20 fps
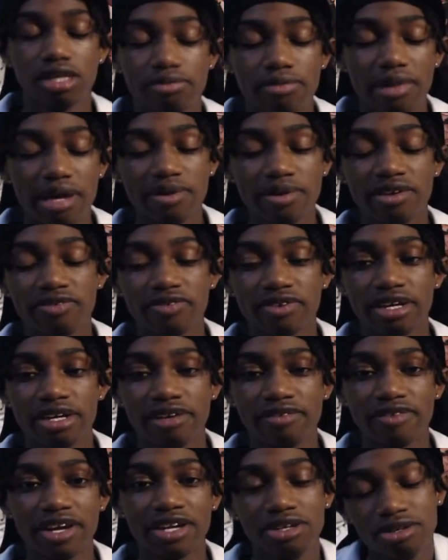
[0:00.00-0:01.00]
Maybe if
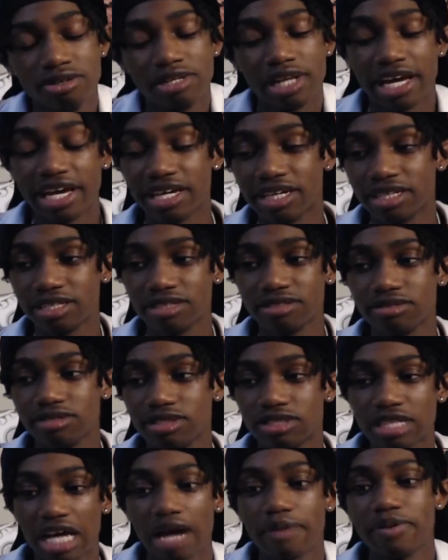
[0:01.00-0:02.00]
if I do like
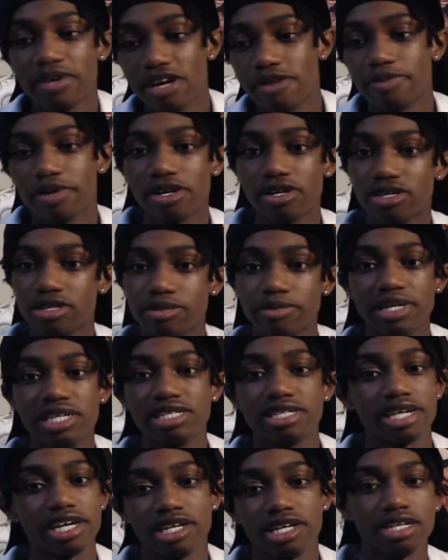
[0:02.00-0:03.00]
chop it up a whole
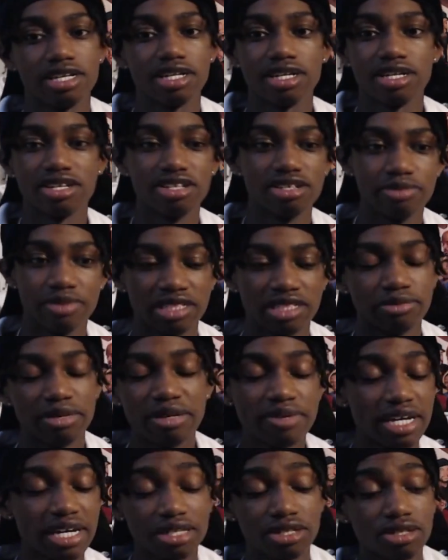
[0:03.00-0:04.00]
bunch and edit it a whole bunch.
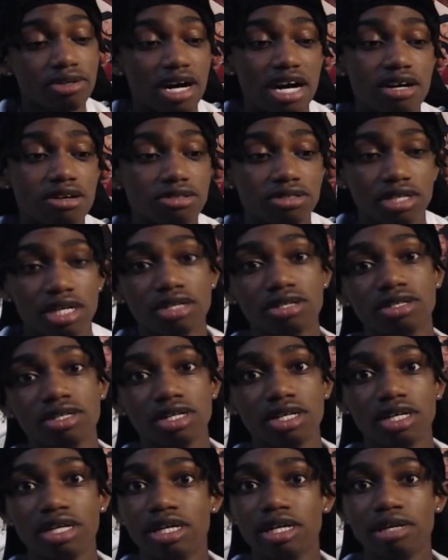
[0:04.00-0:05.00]
Maybe I do. I don't know.
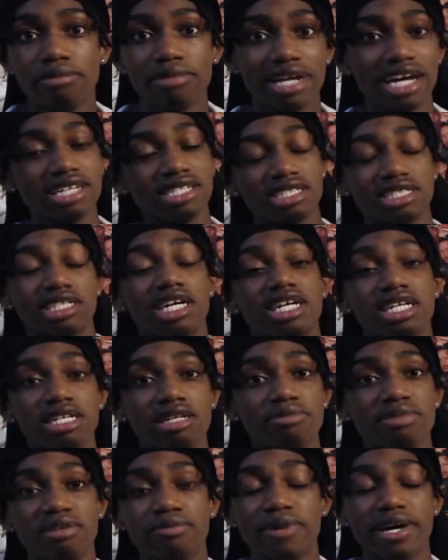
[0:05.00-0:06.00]
But I just thought it'd
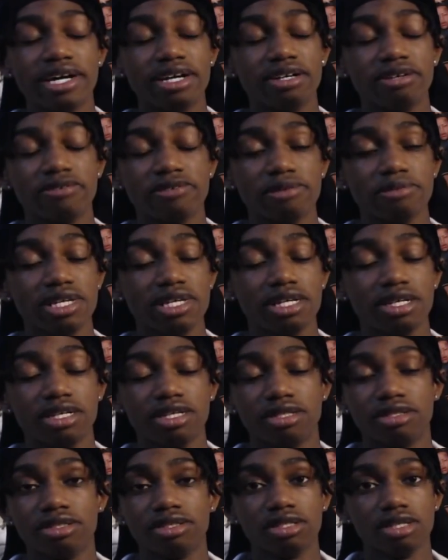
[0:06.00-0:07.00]
be better for me
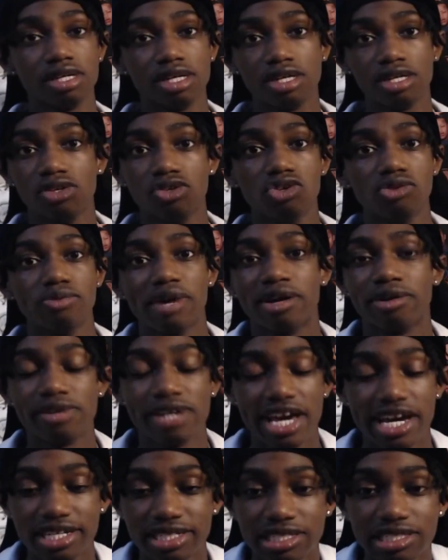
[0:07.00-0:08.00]
to do my
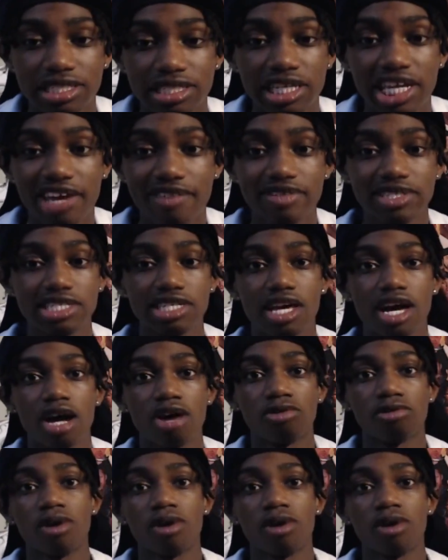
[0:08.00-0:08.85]
reactions and give it to y'all